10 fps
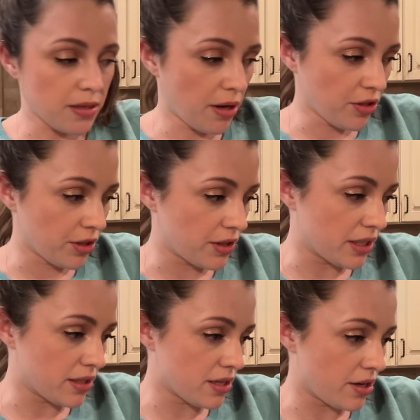other good
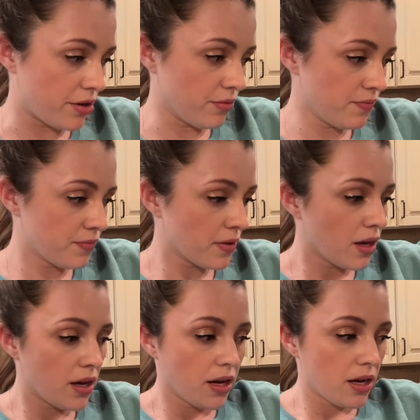things to know.
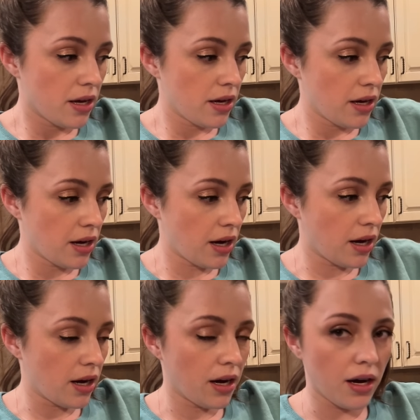
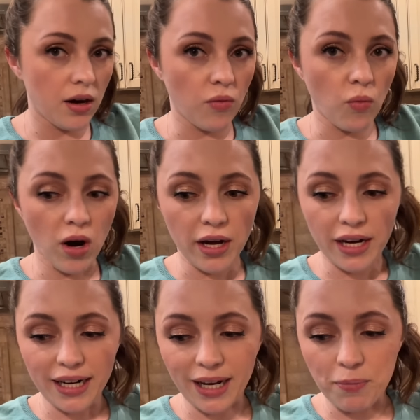Uh, one,
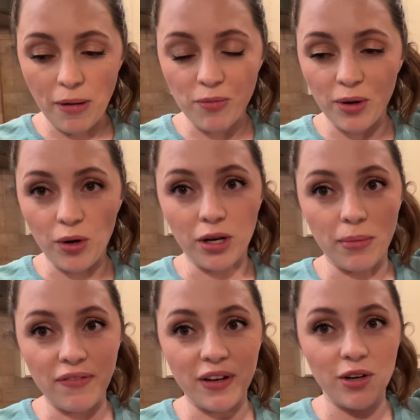I got peppermint oil on
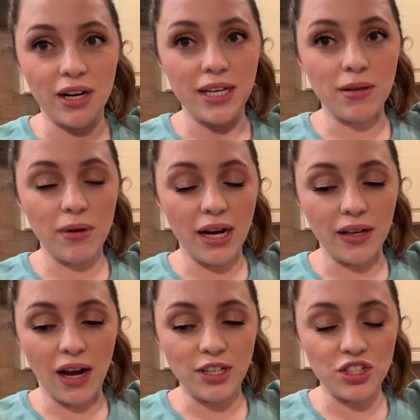my finger and I keep,
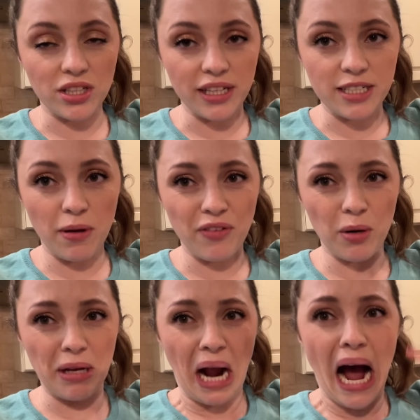I, I just licked my finger.
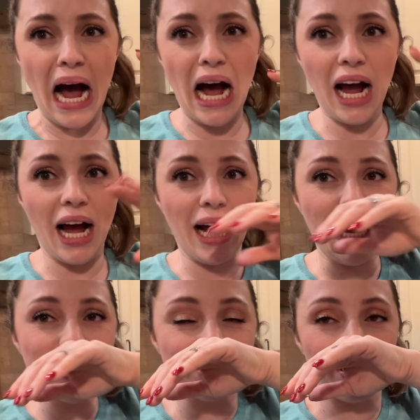I'm like, ah, ah,
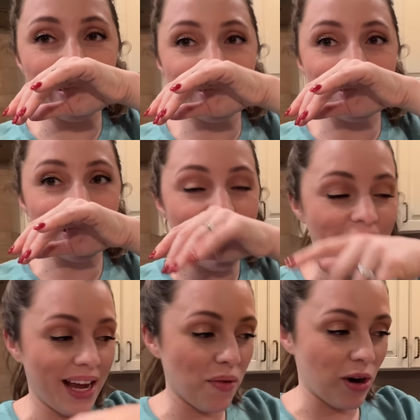ah! So I need to
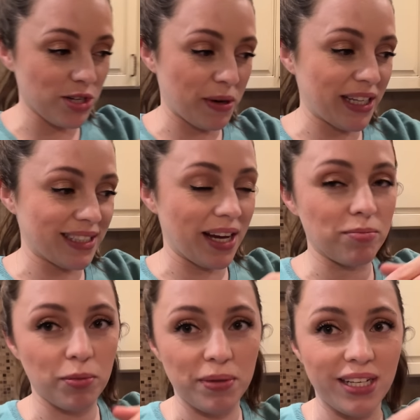A, wash my hands again,
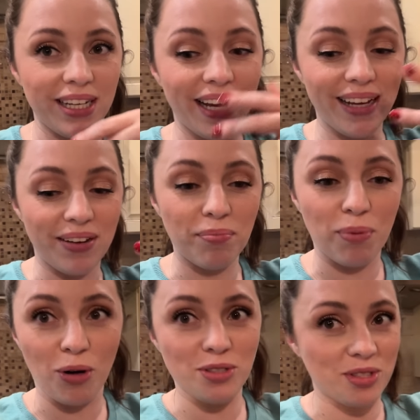but B, it
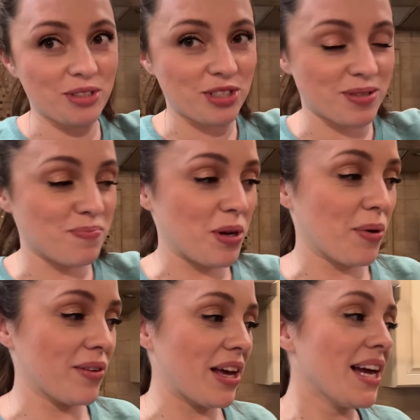burns. So just be
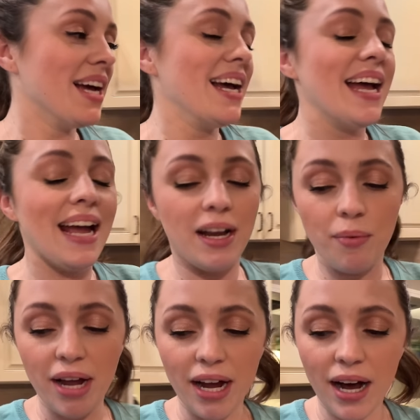aware of that.
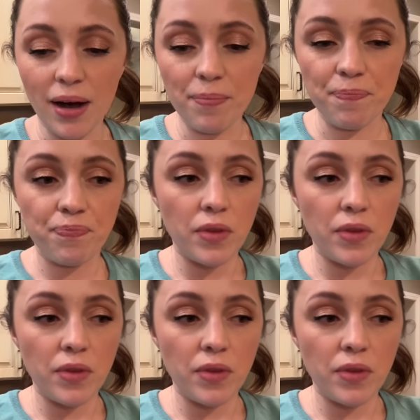Anyway, um,